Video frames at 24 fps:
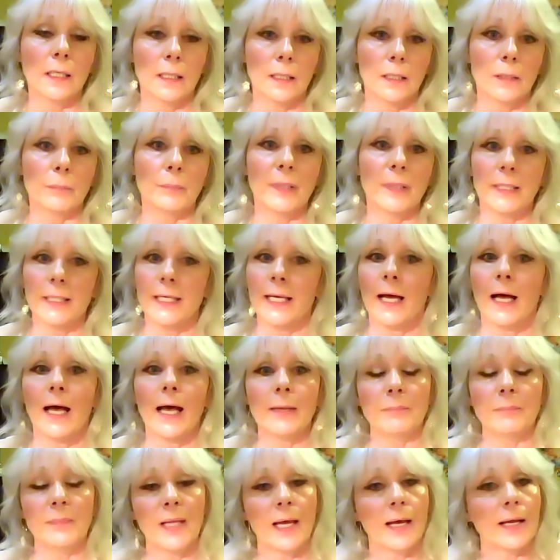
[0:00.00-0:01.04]
But yeah,
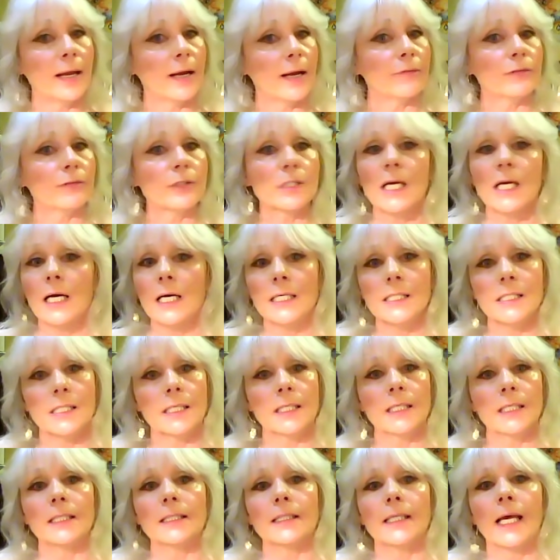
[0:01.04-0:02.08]
I'm not
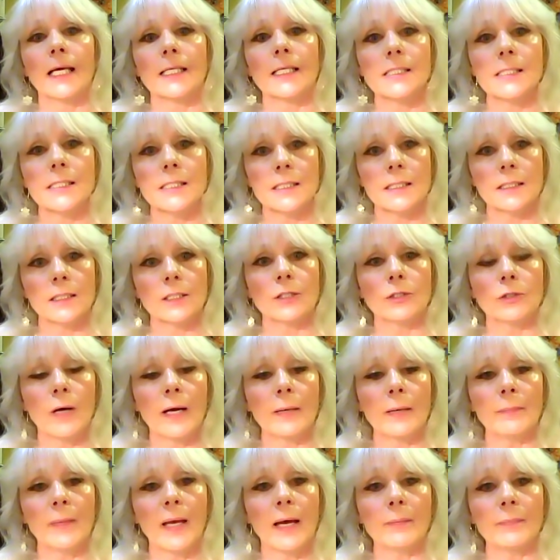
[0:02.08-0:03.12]
advertising it. That's,
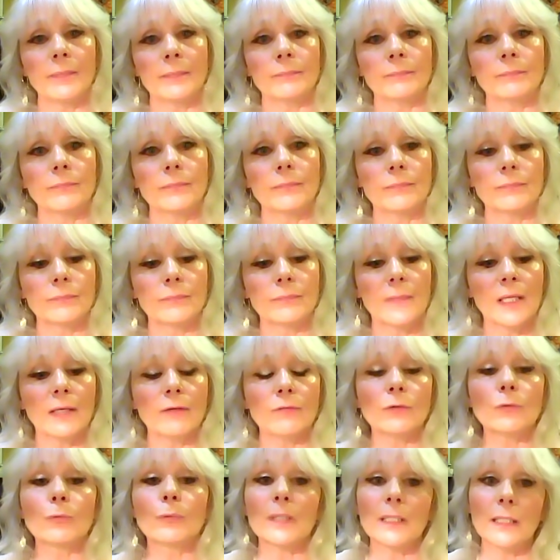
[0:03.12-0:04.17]
I'm
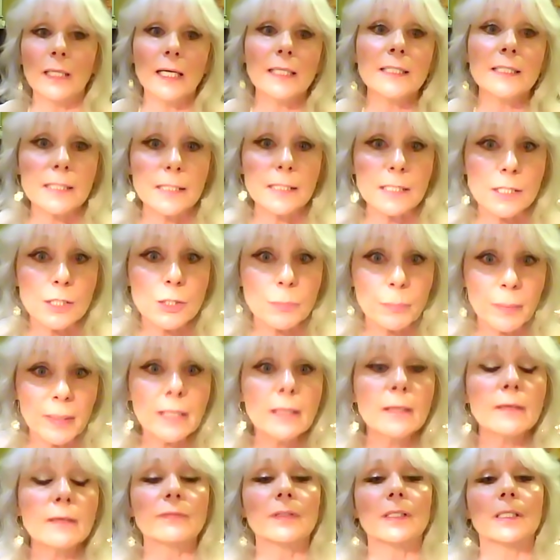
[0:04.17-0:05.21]
even reluctant to
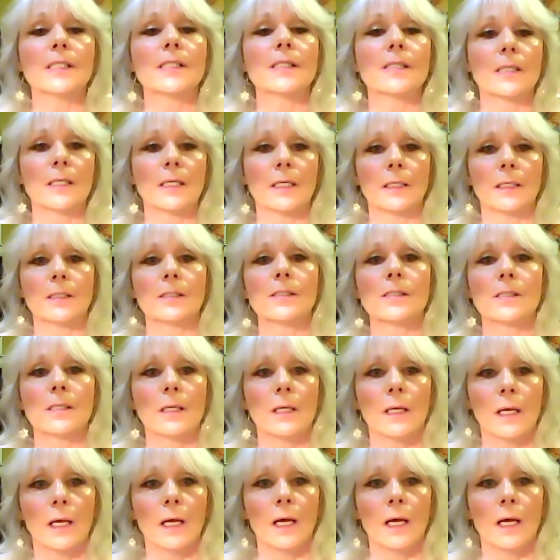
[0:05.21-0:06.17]
speak of these things.